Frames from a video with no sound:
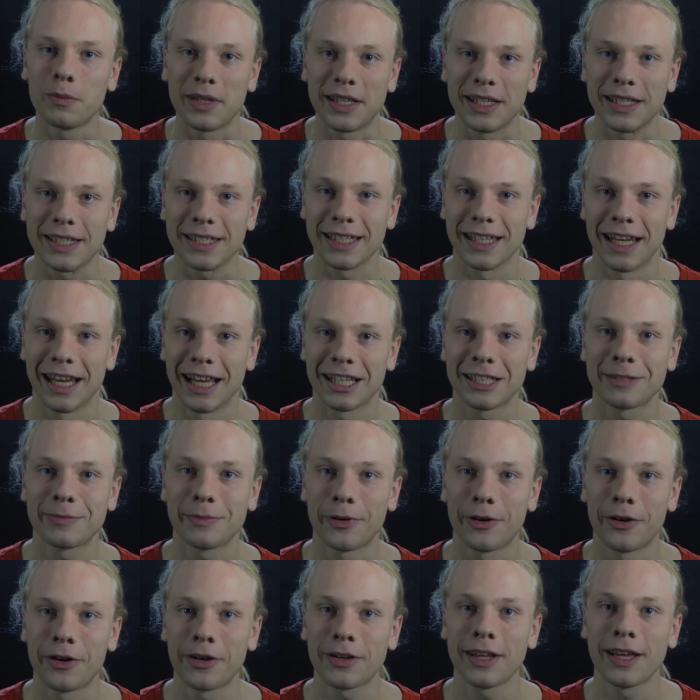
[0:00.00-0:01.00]
means an
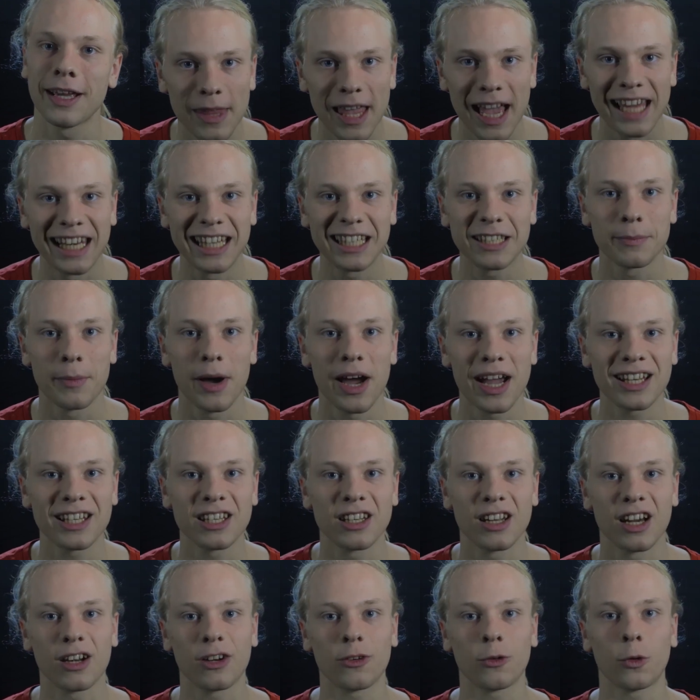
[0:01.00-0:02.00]
expert, and it
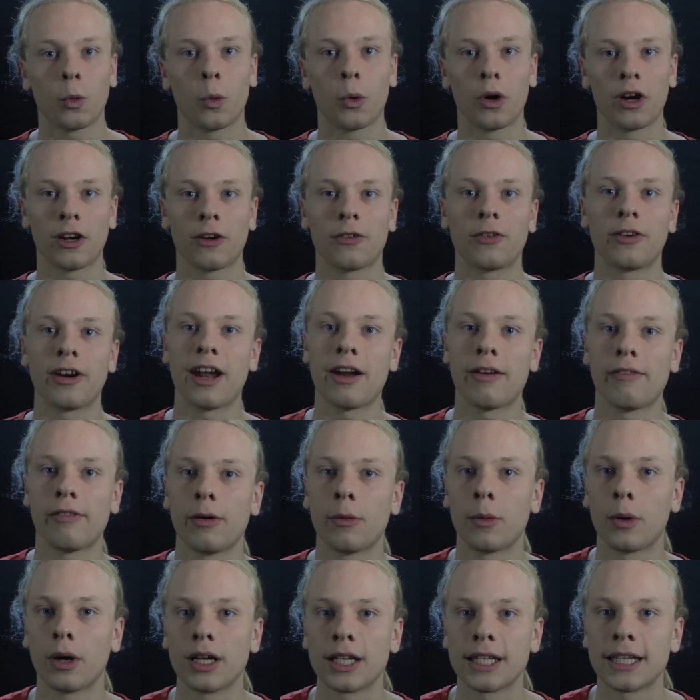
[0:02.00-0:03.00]
might not work for
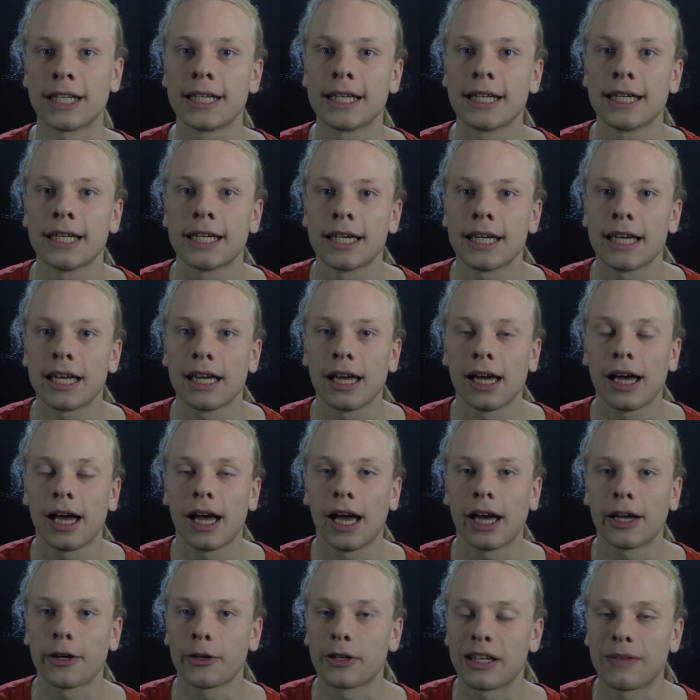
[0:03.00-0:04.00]
everyone.
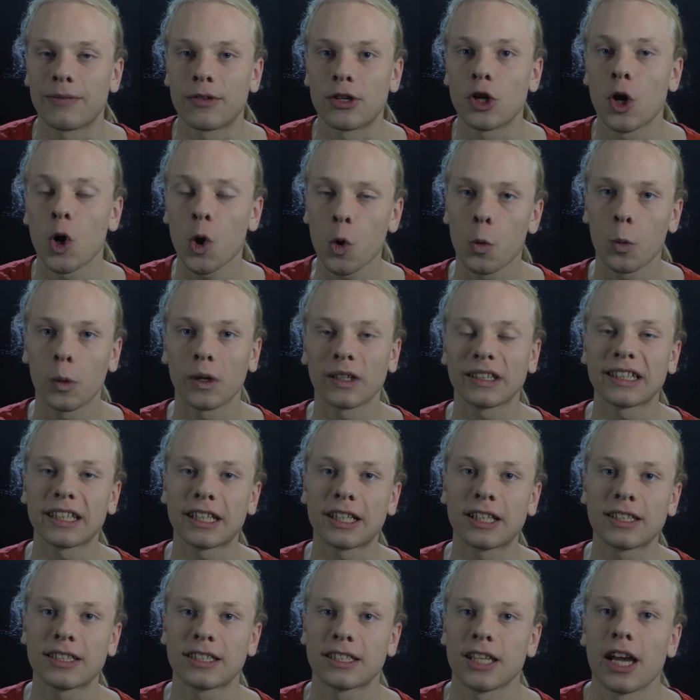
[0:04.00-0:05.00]
I don't even know what
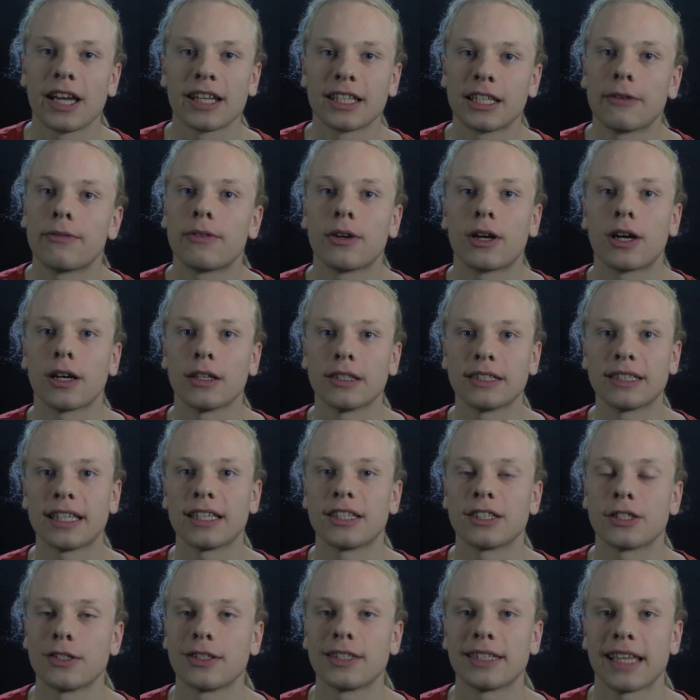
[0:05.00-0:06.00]
the scientific
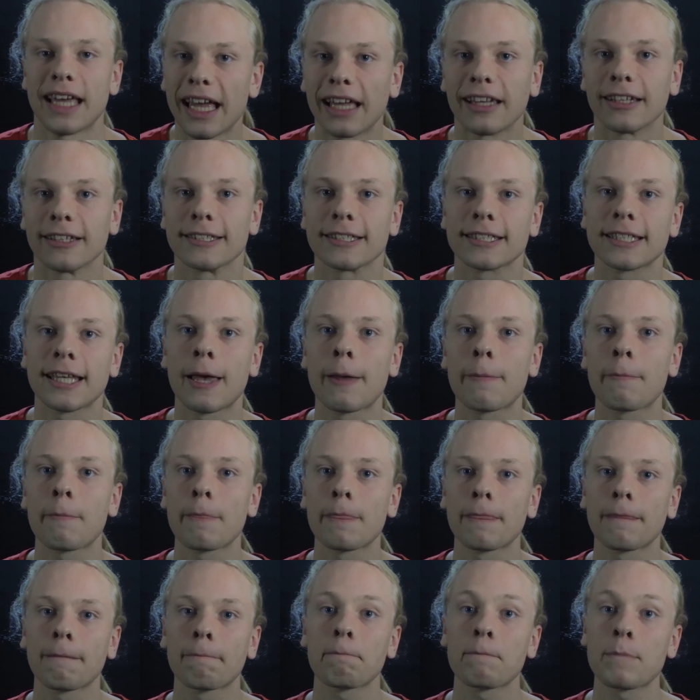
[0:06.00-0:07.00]
consensus is,
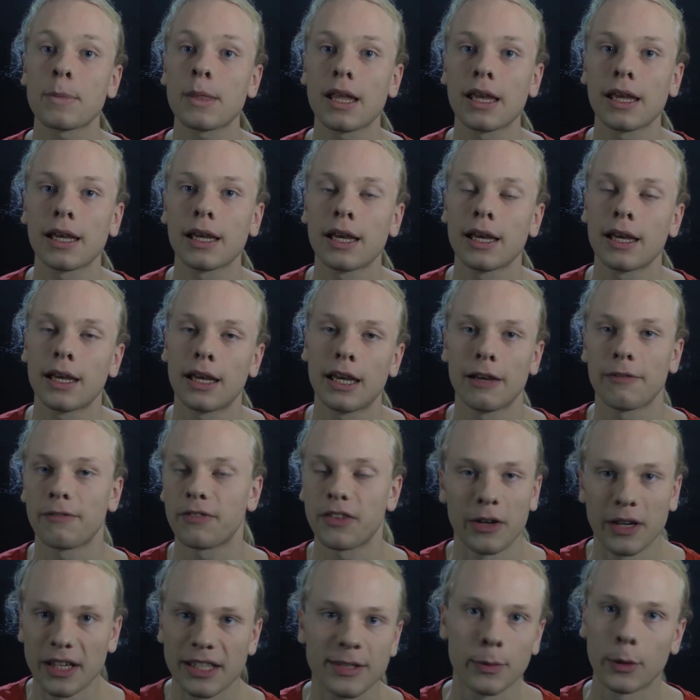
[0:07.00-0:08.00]

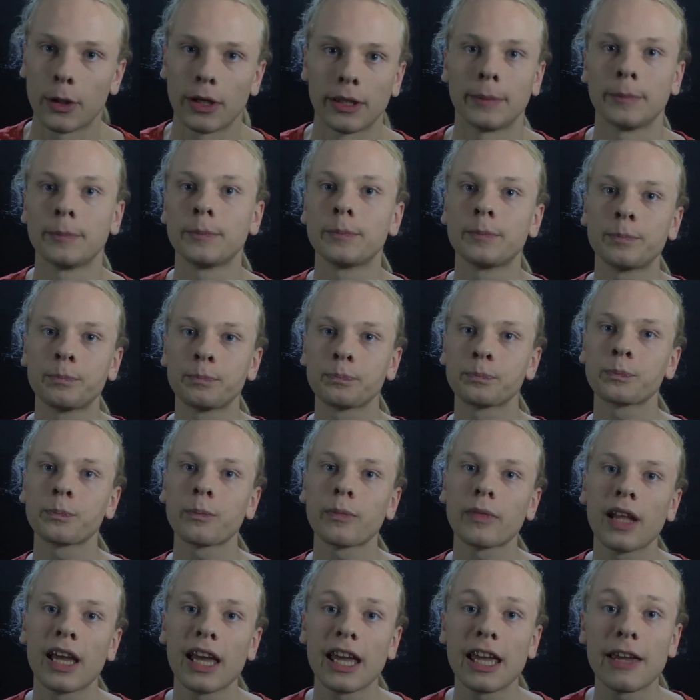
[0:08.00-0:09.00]
if there is one.
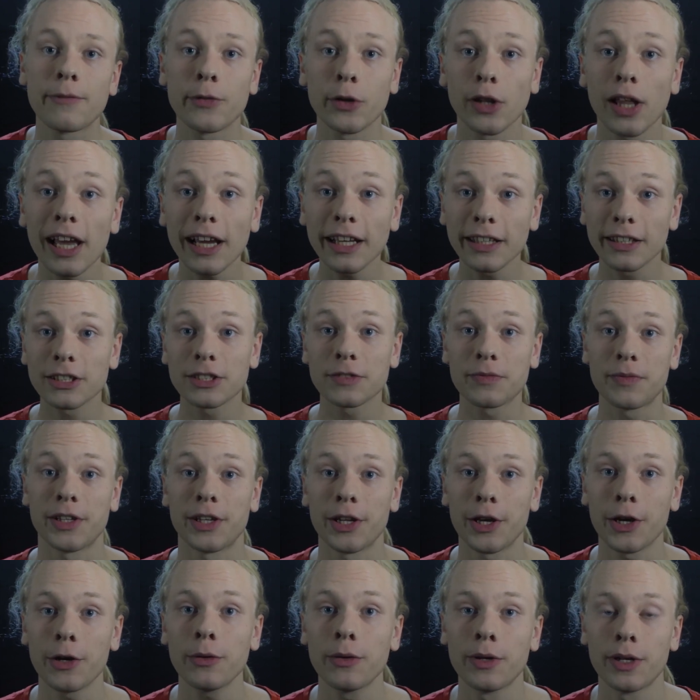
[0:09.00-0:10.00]
If you like this
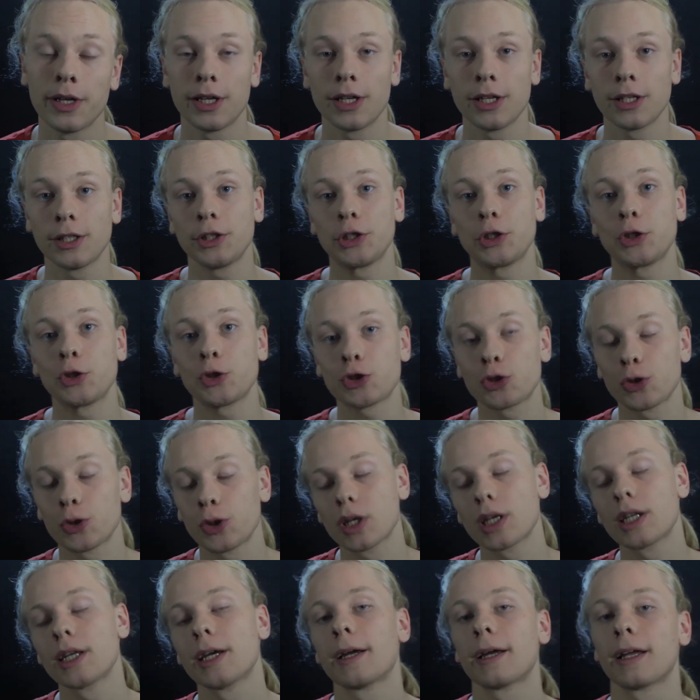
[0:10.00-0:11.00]
video, you
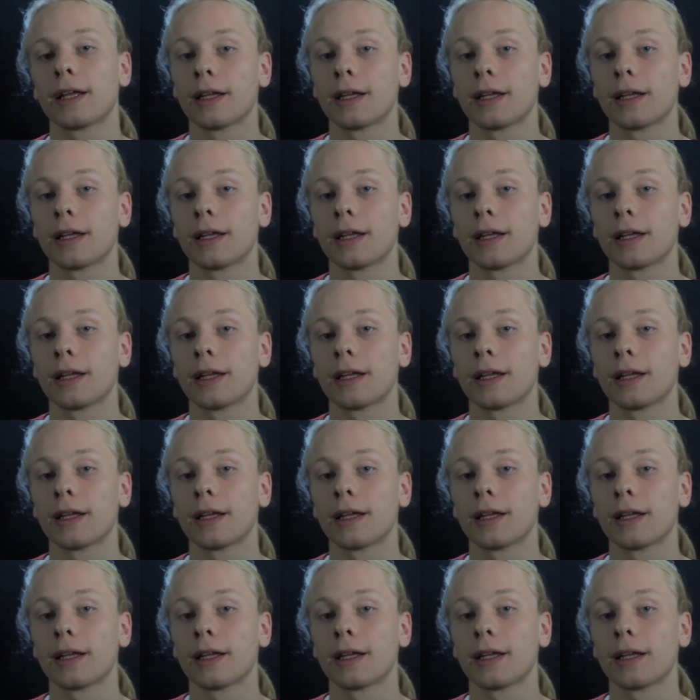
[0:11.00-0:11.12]
should